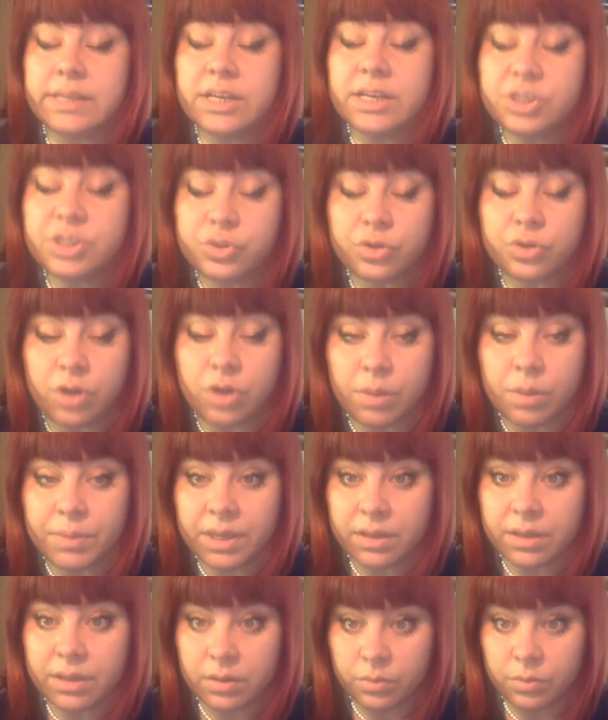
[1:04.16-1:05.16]

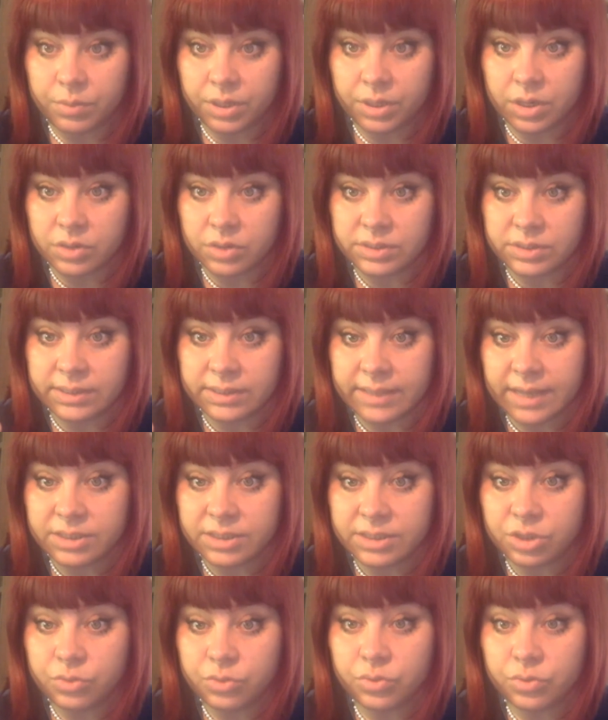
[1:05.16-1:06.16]
astronomical because it
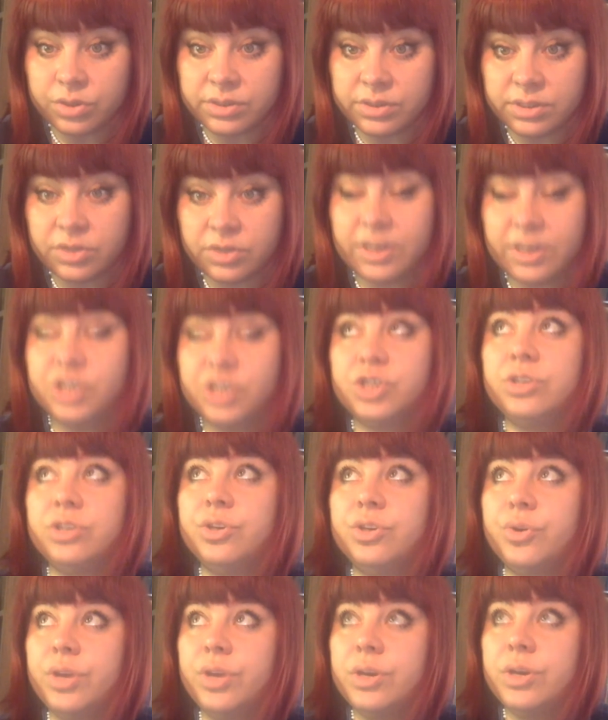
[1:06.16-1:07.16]
takes into consideration
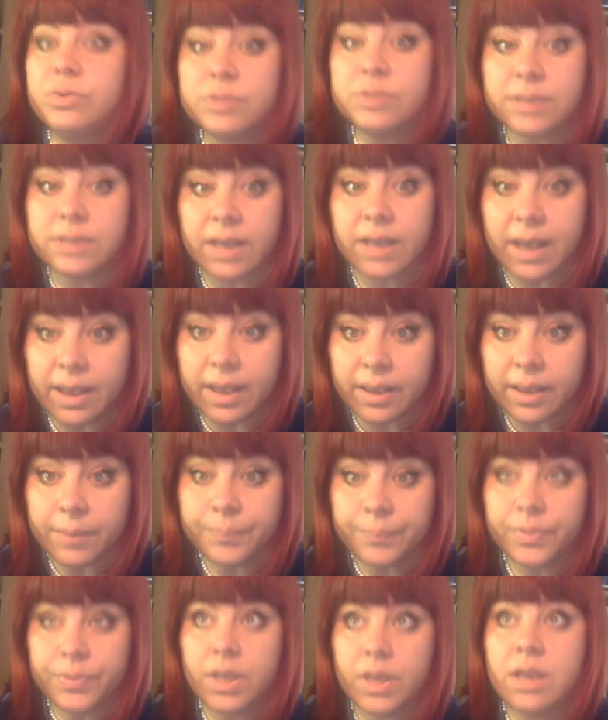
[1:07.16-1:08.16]
the real sky
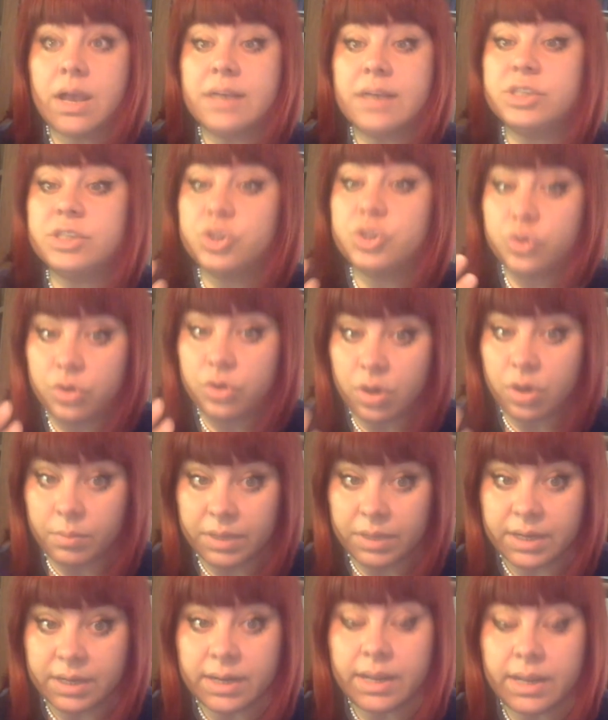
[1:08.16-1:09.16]

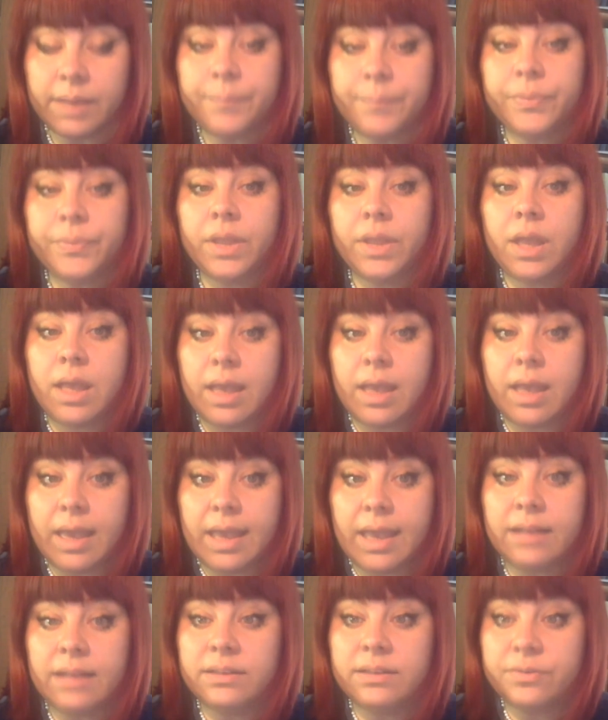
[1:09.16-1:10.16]
astronomically
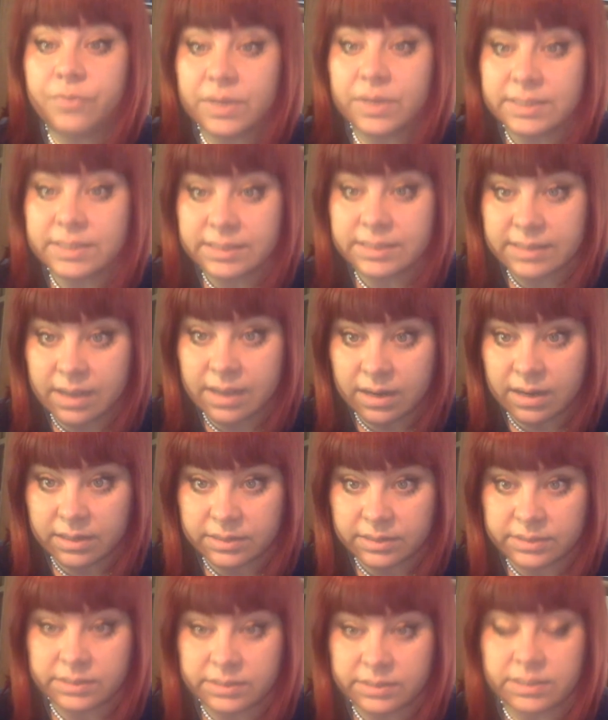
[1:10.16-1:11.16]
and the fixed
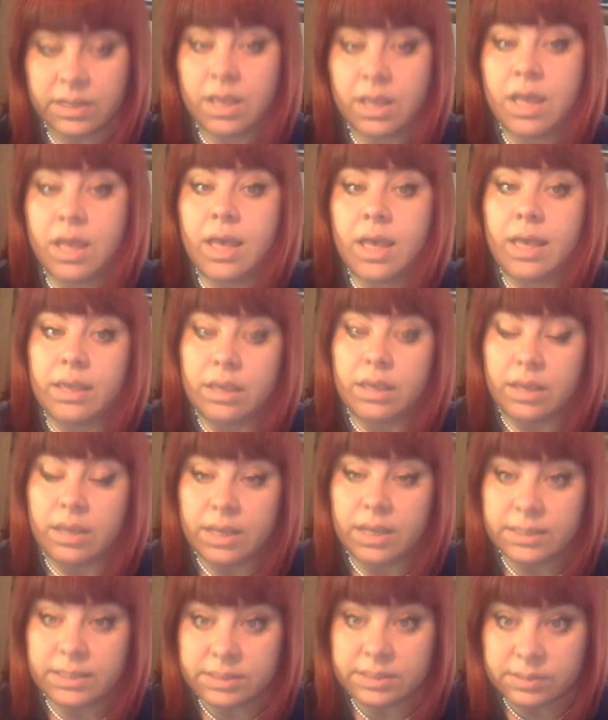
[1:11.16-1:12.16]
stars
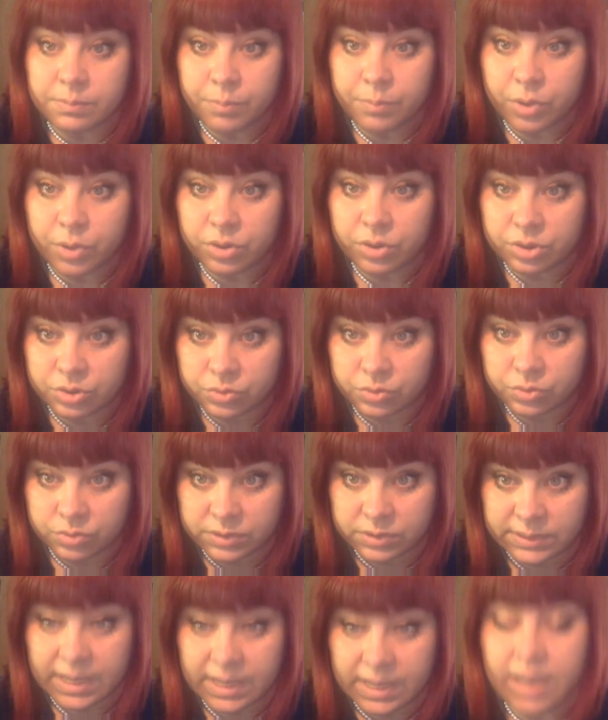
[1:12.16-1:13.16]
it is important to
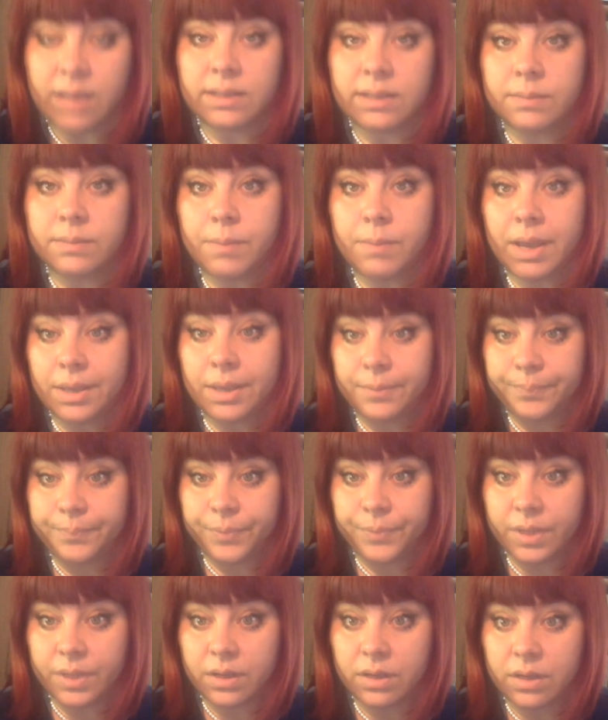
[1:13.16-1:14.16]
say that my
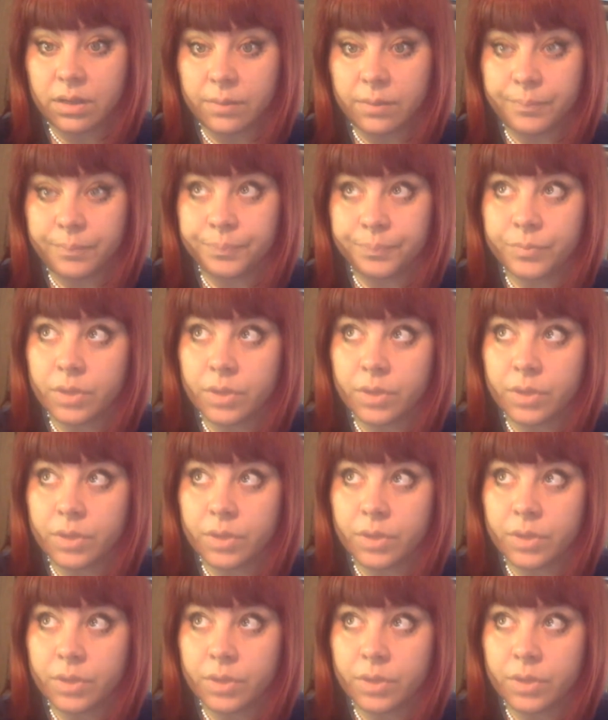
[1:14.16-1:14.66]
um,